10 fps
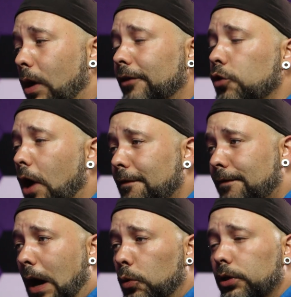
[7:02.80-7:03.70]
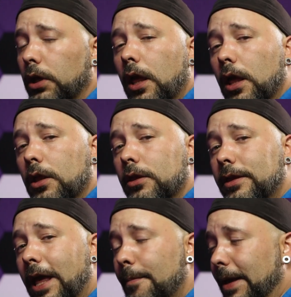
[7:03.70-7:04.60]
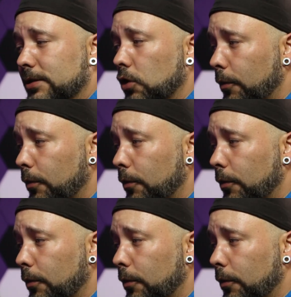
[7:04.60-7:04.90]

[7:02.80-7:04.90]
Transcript: once you have found the best